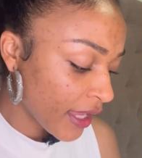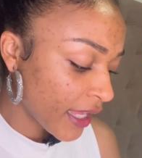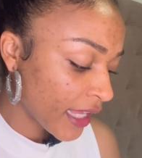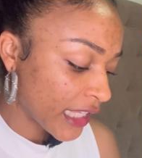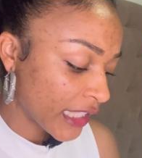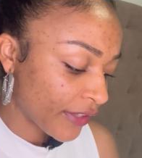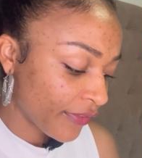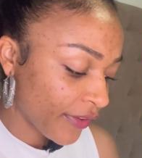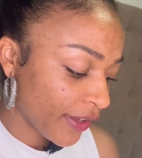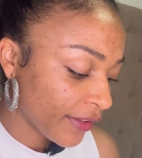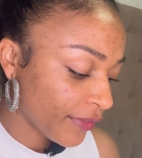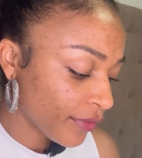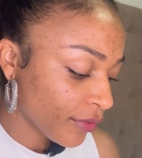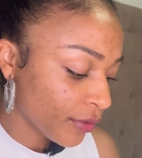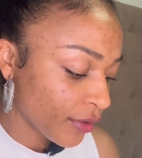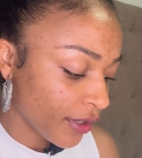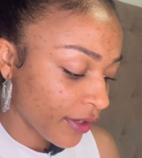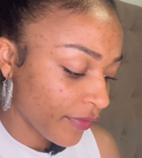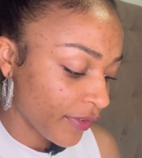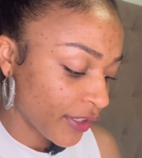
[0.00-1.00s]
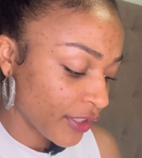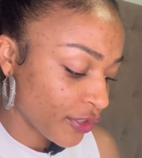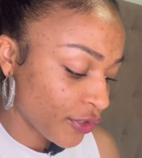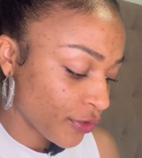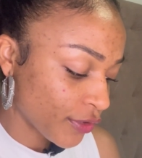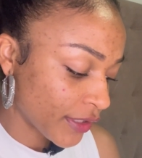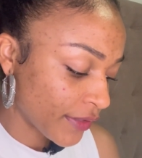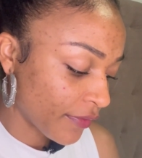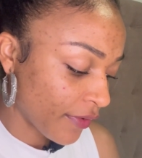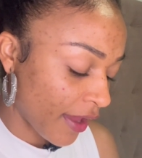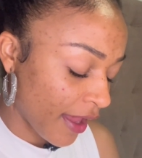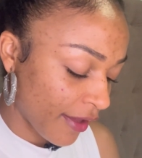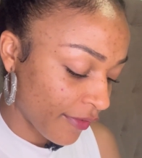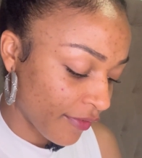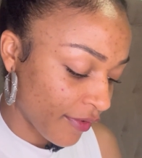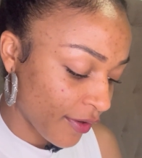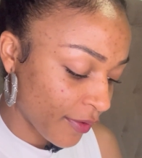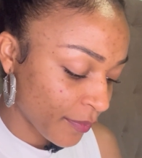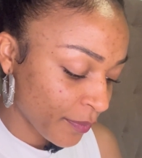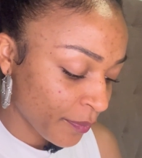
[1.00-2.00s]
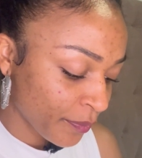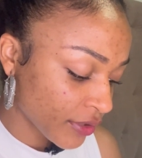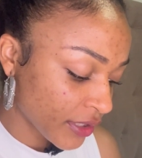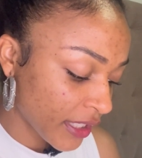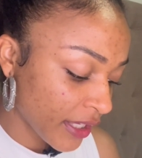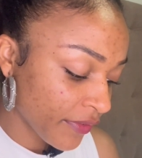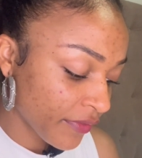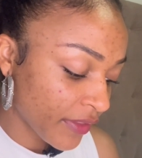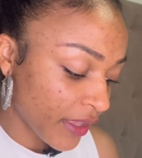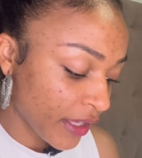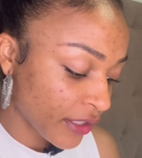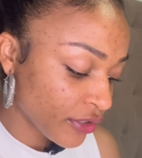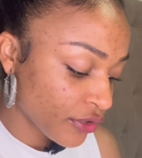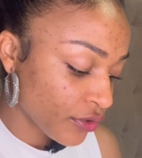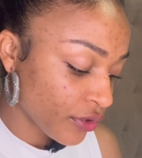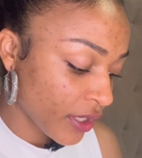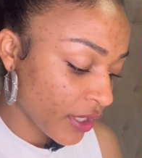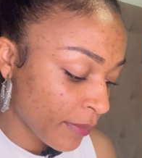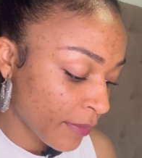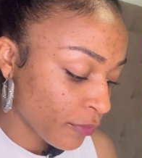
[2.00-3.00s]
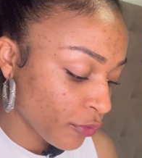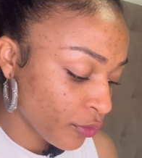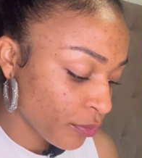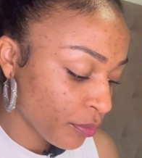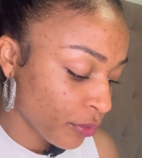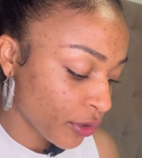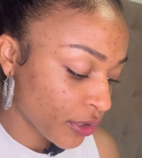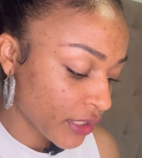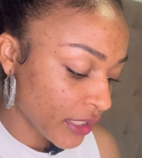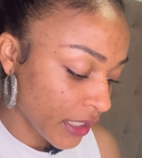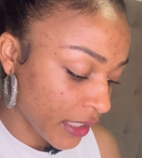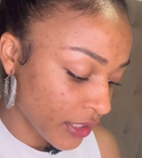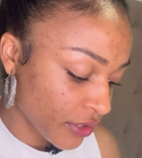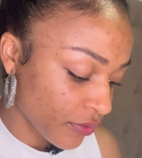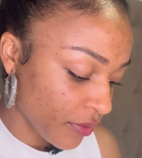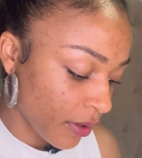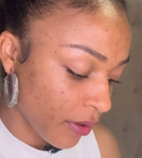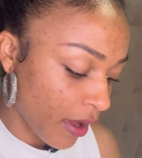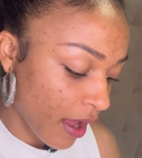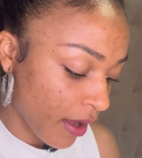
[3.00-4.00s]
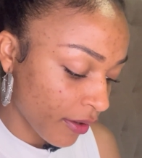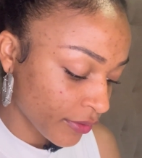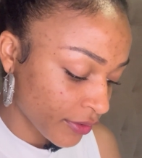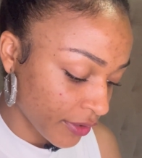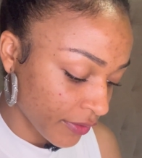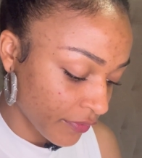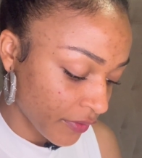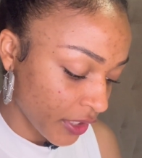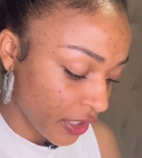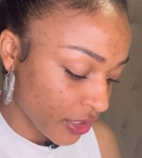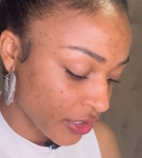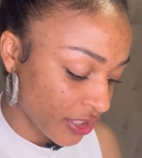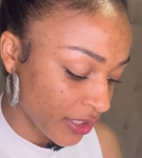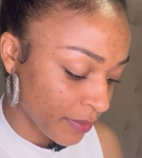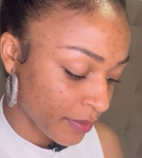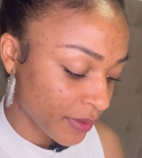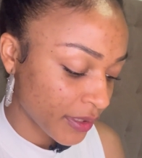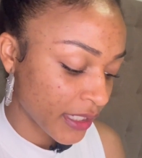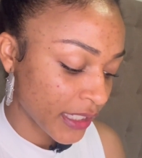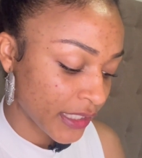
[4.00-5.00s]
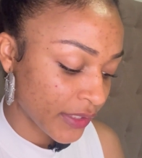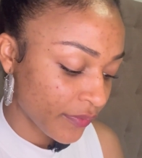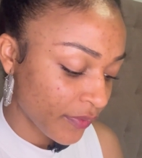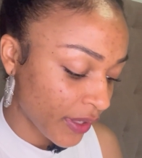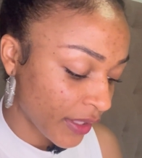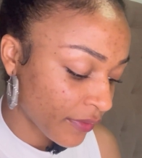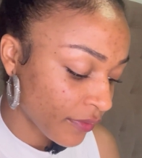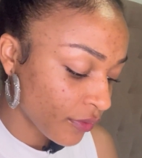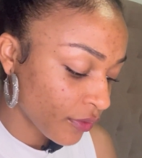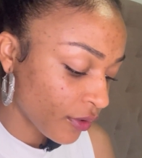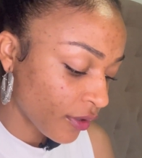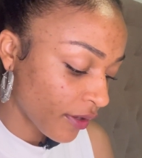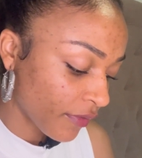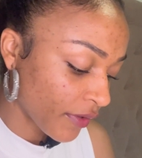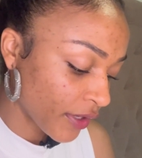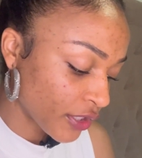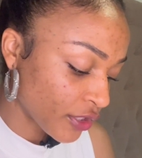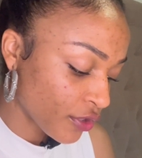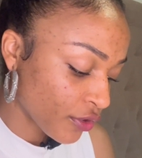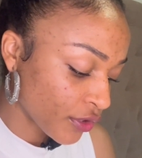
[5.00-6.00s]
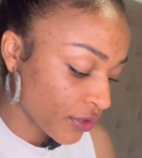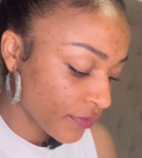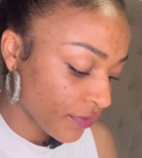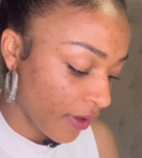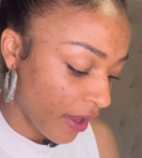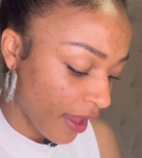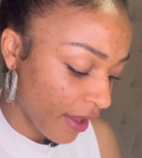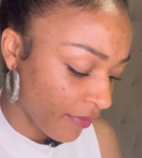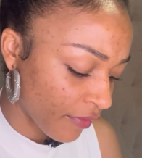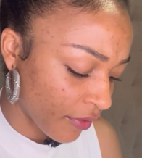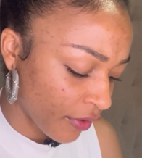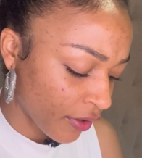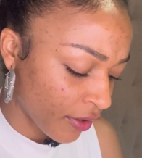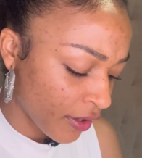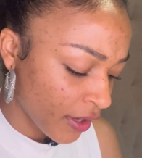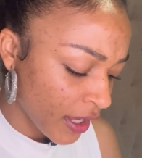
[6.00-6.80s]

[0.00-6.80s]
His faithful love endures forever. Give thanks to who brought Israel out of Egypt. His faithful love endures forever.